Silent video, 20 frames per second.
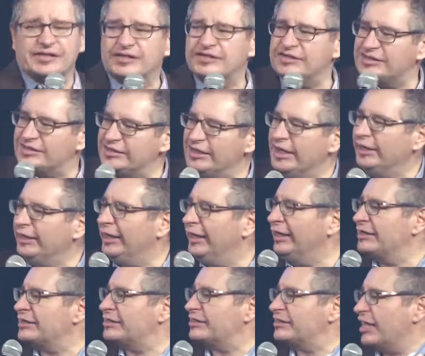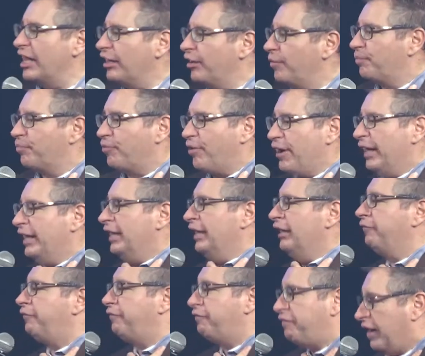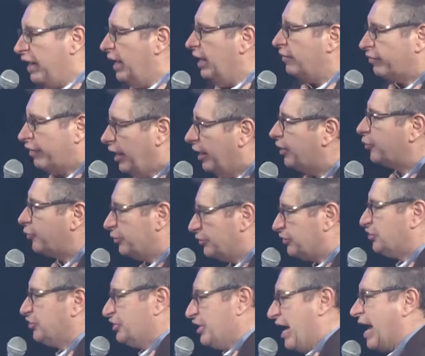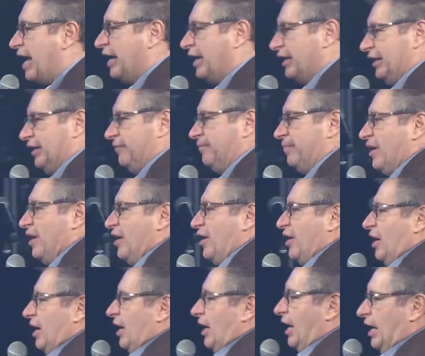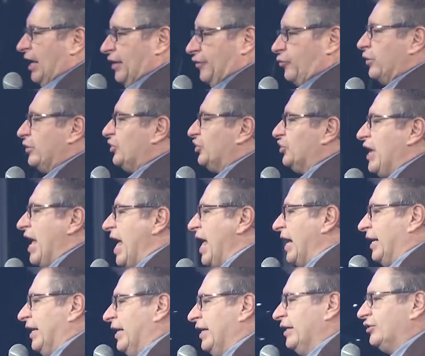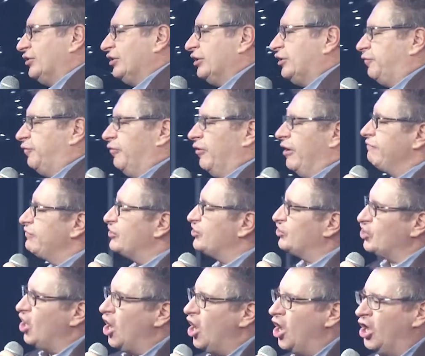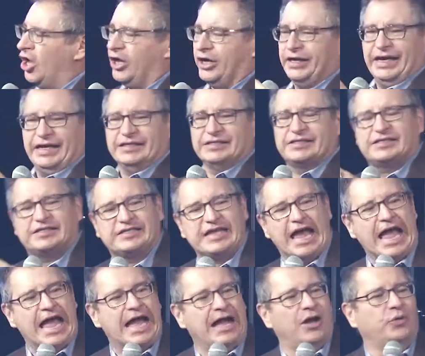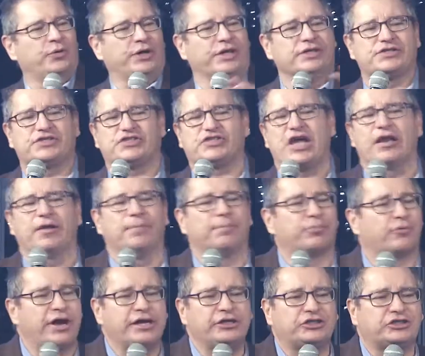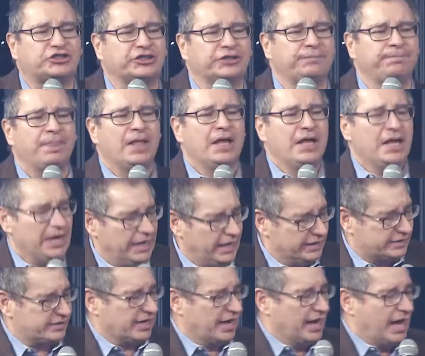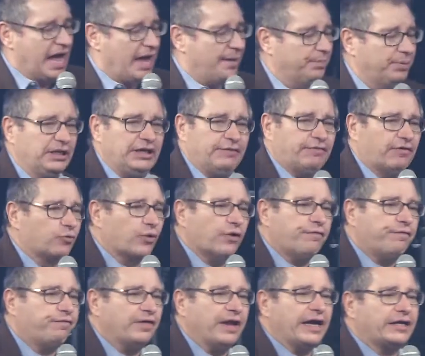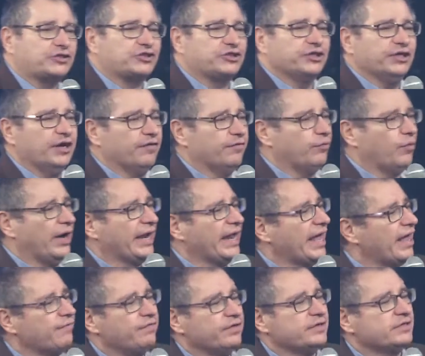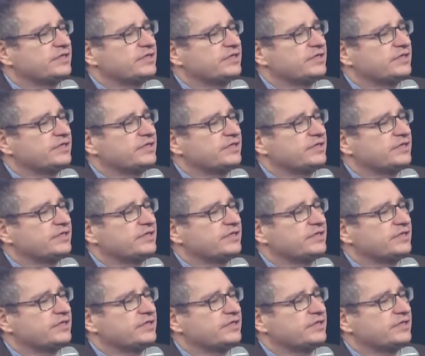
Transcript: a singing, celebrating faith like Christianity. Christianity is just full of song and sound and celebration. It's, I believe, a reflection of what heaven